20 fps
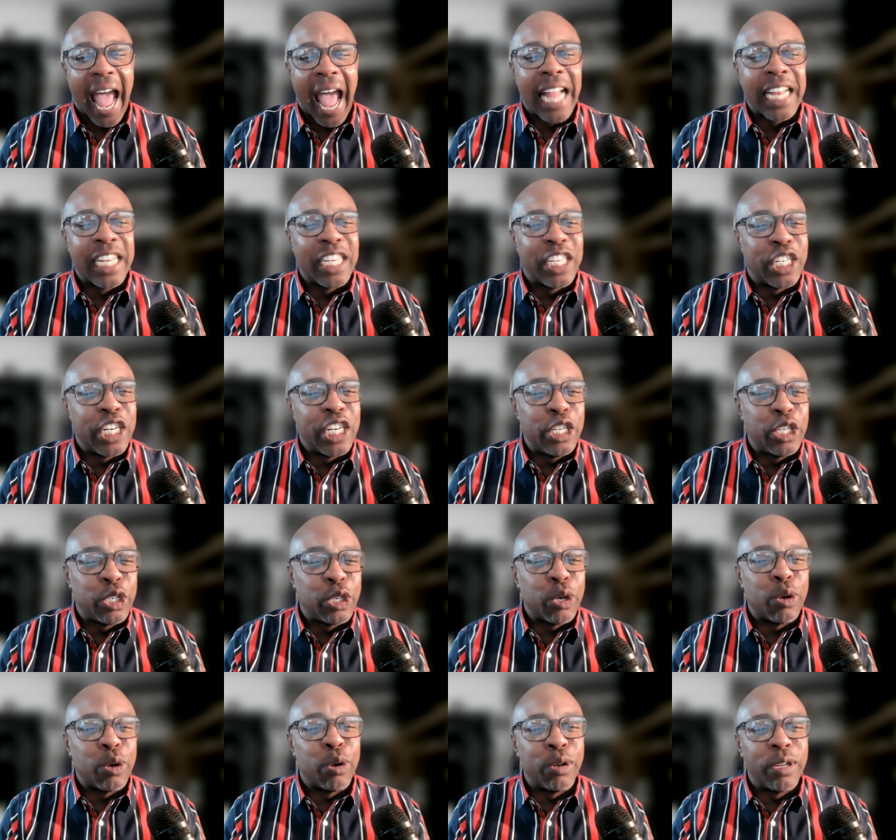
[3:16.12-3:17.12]
And she
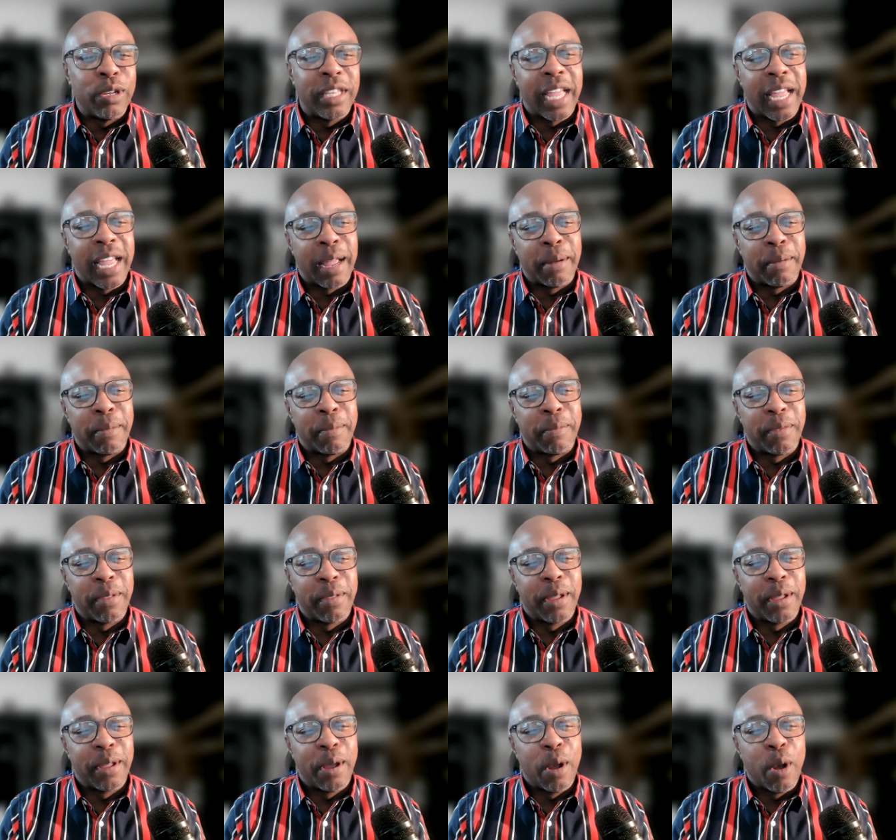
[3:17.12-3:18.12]
told them
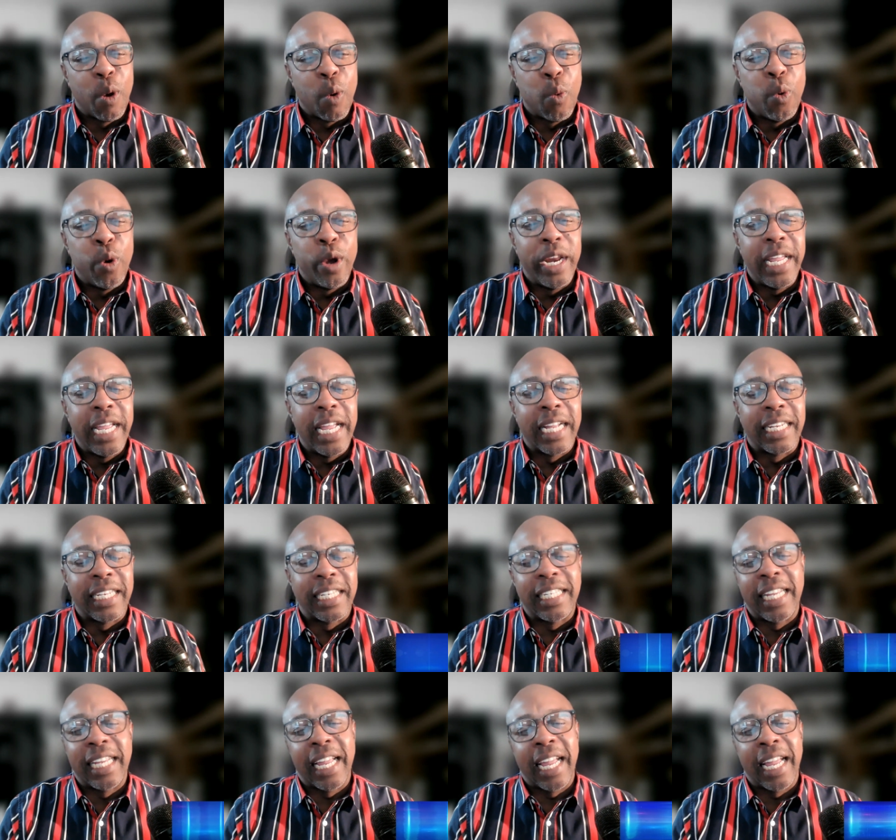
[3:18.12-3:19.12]
what he had
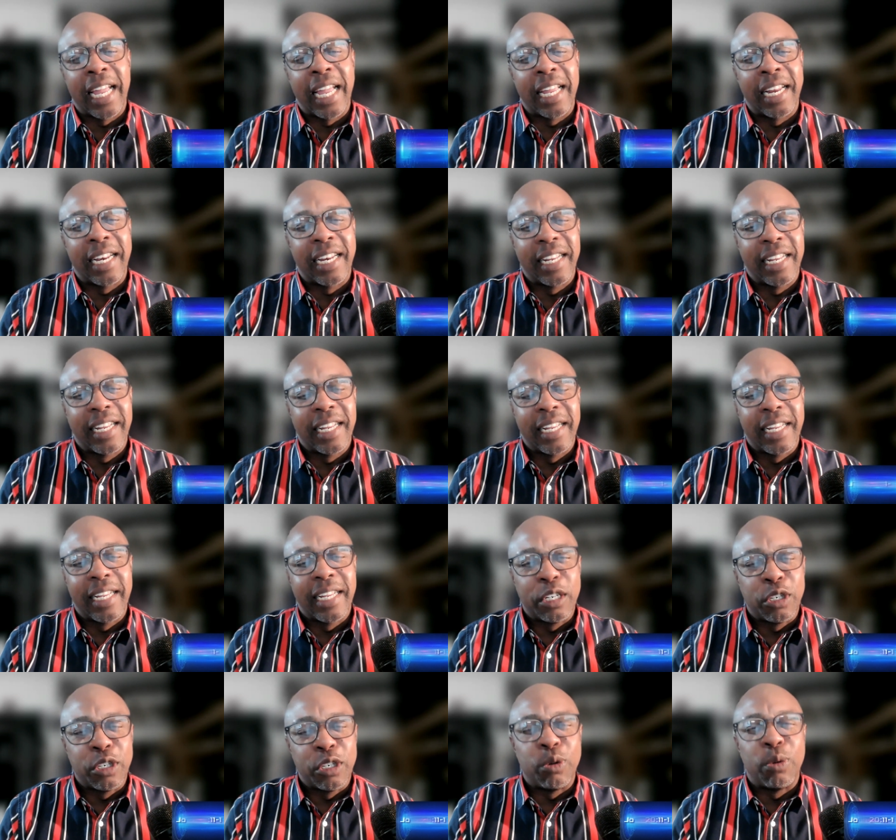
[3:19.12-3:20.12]
said
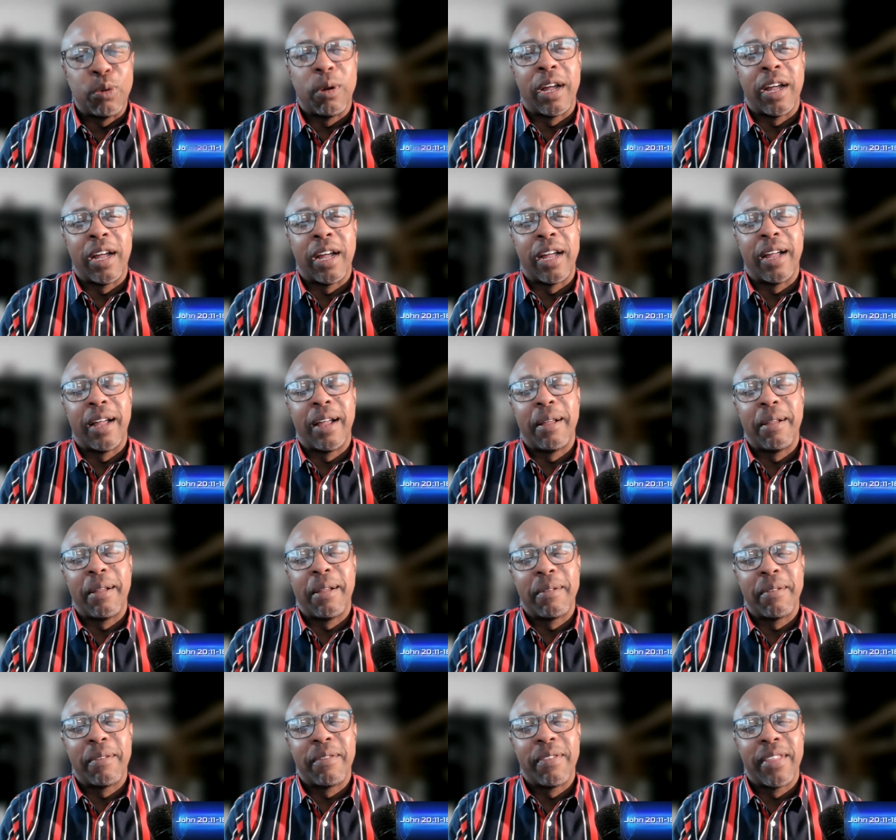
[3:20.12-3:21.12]
to her.
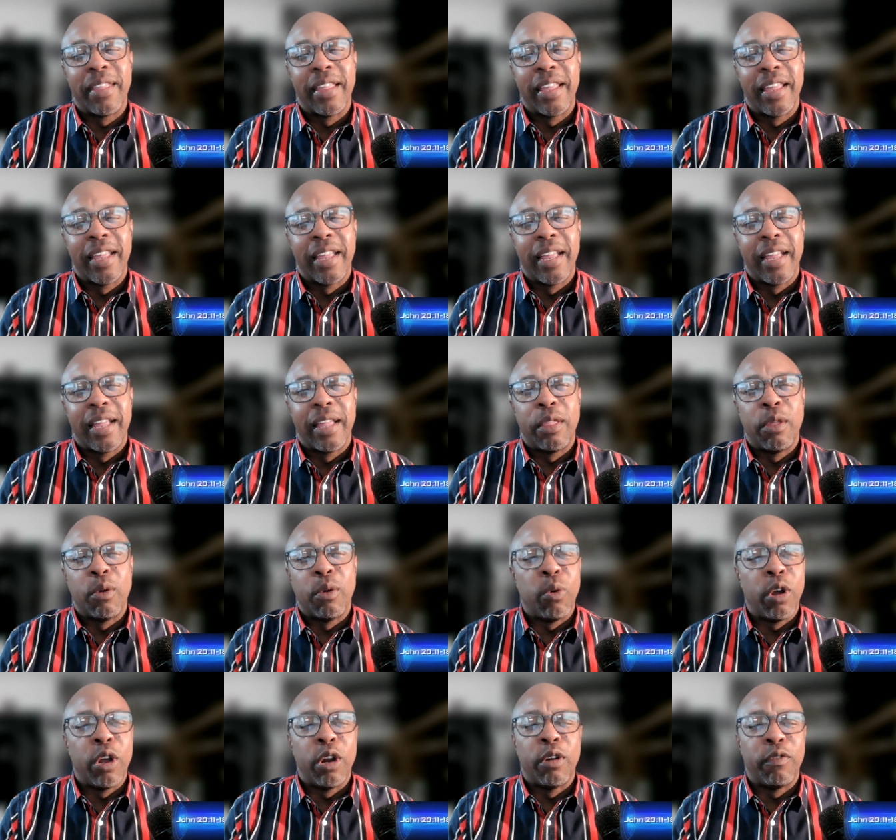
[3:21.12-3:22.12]
The
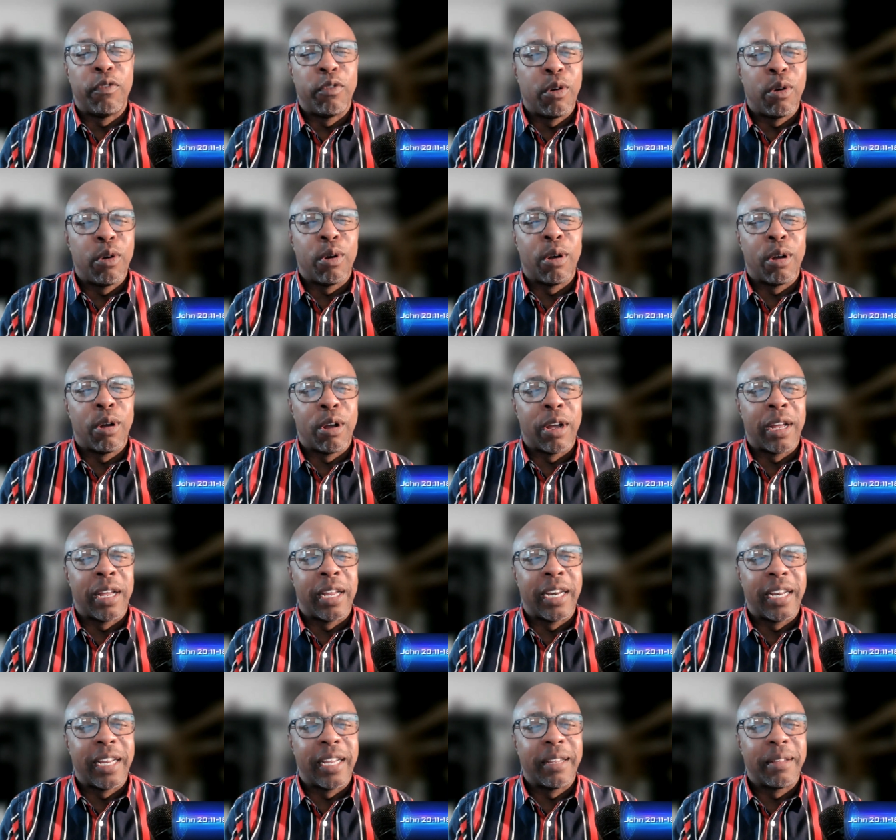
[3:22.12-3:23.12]
word of
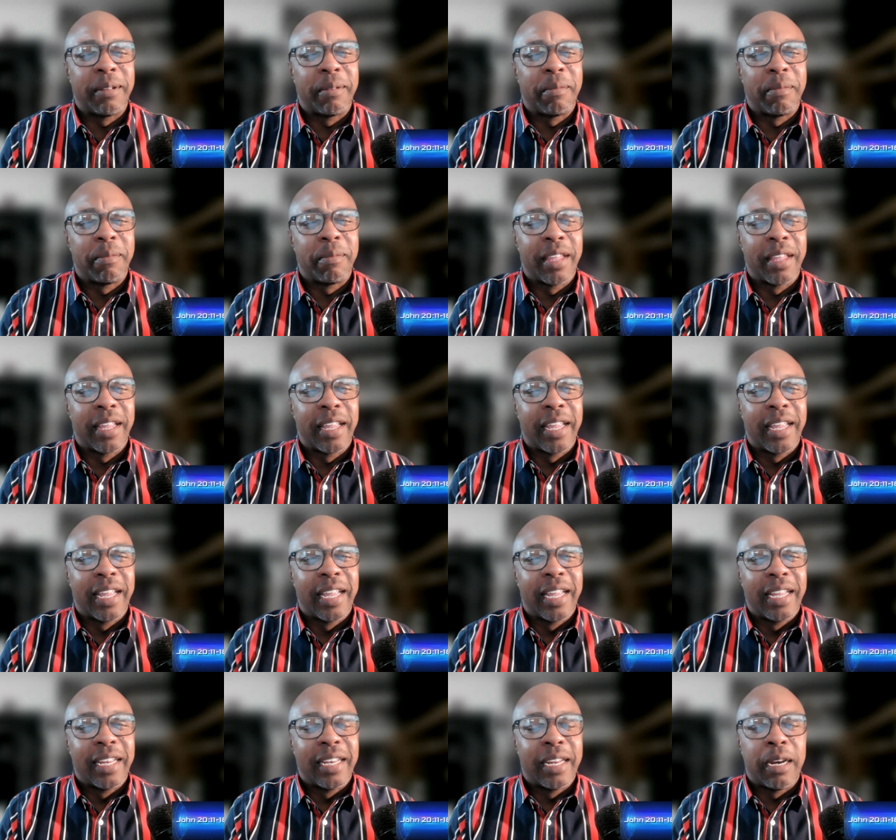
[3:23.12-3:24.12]
God
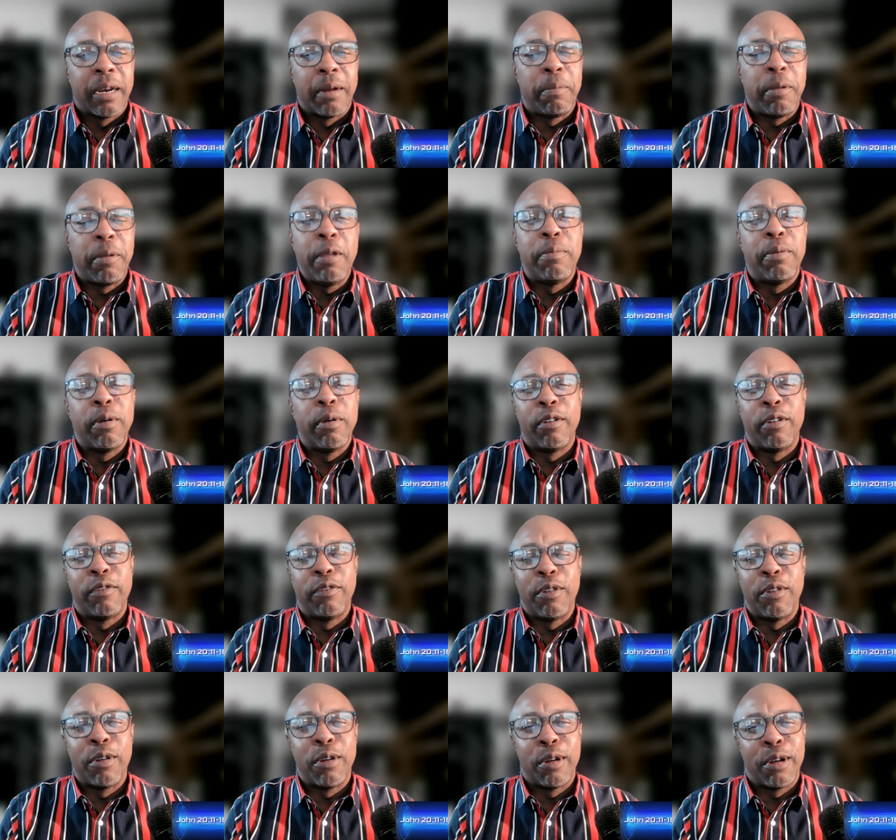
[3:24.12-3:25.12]
to the people
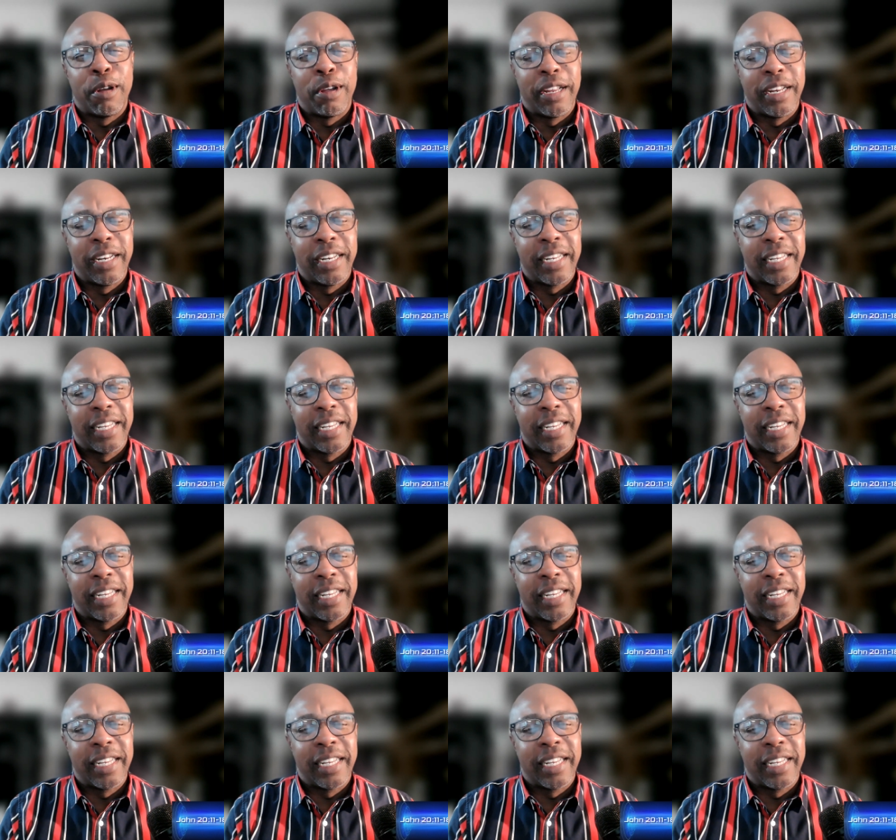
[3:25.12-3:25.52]
of God.